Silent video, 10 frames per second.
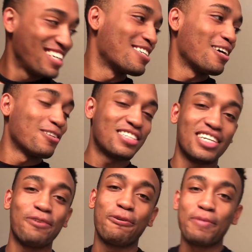So
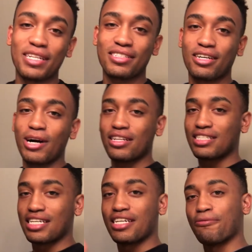today we're about to go out
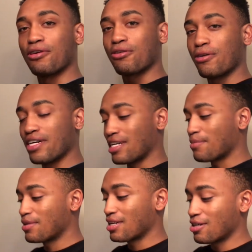to eat real quick.
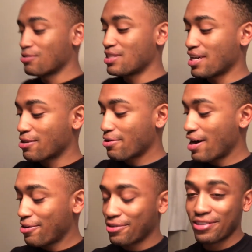I'm gonna go take her out